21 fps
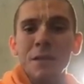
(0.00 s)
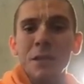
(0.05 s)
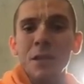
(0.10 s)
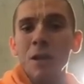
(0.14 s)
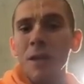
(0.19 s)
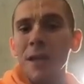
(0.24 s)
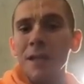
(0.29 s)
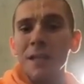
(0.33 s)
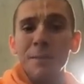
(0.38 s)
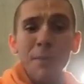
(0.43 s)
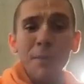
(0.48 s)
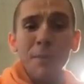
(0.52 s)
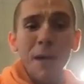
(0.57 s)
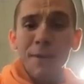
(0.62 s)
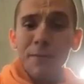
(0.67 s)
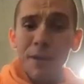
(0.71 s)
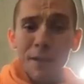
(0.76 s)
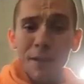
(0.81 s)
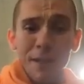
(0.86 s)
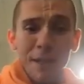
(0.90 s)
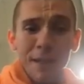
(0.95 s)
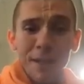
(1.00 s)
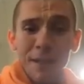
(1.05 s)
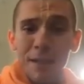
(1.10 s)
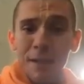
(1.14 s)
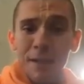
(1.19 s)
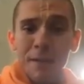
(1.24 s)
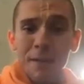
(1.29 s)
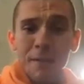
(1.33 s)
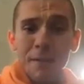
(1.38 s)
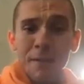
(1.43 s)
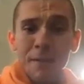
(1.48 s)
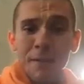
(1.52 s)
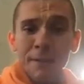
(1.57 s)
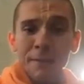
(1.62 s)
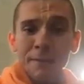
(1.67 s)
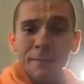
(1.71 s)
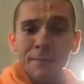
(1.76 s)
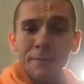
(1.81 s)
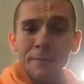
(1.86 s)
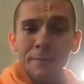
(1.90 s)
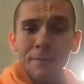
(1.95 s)
like the Bhagavad Gita.
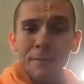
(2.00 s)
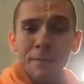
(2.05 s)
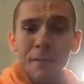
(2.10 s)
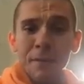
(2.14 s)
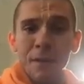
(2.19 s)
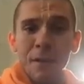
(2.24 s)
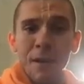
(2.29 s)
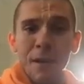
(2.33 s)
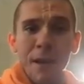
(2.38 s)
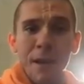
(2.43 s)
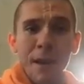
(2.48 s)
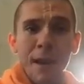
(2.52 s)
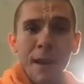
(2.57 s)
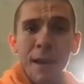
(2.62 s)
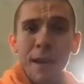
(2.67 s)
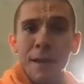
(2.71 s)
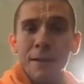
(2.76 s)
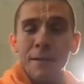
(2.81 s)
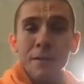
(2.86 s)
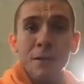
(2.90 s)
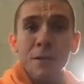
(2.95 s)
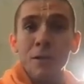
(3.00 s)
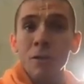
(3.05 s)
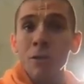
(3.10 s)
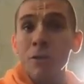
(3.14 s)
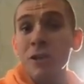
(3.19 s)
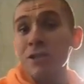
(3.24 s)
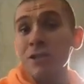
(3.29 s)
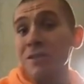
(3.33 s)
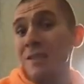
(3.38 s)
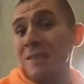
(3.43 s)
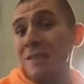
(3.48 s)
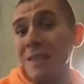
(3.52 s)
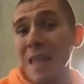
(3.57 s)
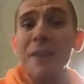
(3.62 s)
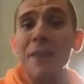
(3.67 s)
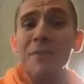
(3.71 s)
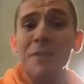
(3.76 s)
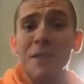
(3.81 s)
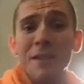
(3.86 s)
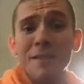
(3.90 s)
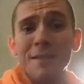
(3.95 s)
And, Krishna's
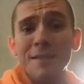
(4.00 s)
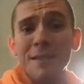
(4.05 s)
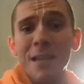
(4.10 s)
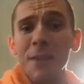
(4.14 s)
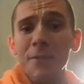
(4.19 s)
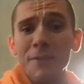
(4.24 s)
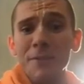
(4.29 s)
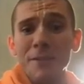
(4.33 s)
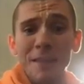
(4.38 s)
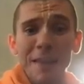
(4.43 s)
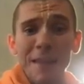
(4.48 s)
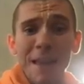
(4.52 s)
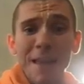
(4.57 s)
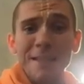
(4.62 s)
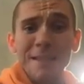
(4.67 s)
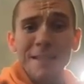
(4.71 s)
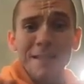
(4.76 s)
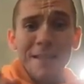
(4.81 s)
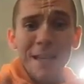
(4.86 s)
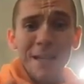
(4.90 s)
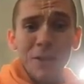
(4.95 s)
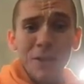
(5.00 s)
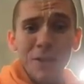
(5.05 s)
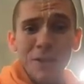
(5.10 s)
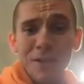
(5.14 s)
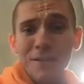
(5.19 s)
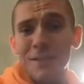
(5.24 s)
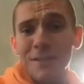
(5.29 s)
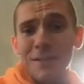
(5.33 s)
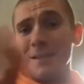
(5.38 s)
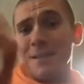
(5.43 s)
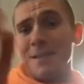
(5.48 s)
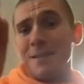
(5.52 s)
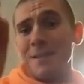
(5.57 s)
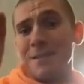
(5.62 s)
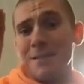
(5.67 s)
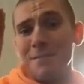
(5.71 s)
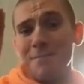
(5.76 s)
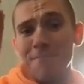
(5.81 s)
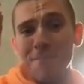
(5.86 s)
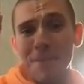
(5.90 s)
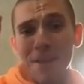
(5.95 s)
life in itself is a lesson that Krishna
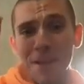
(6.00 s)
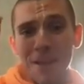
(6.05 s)
is,